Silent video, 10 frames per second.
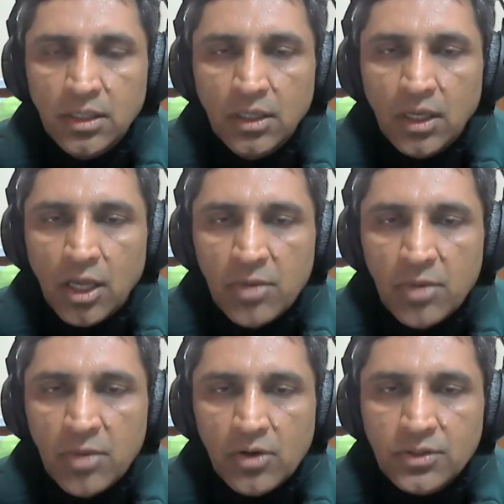about
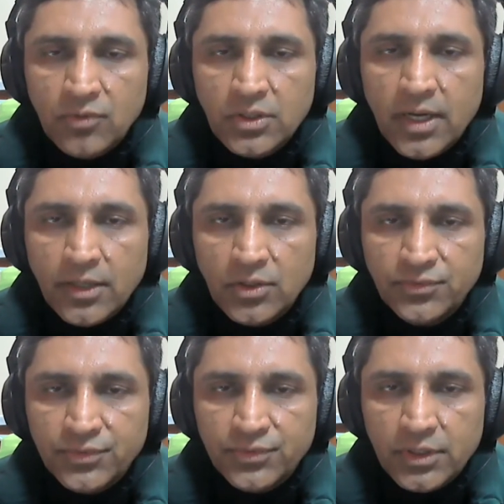what kind of
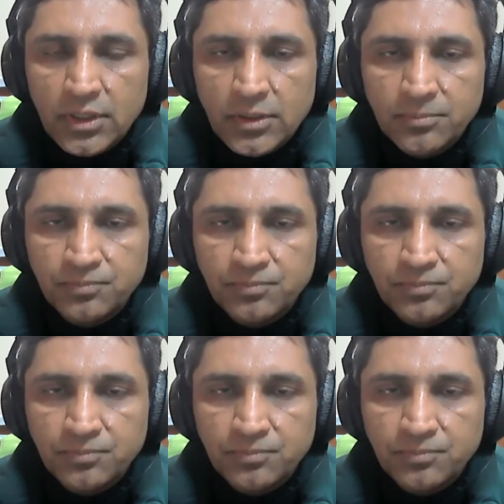um,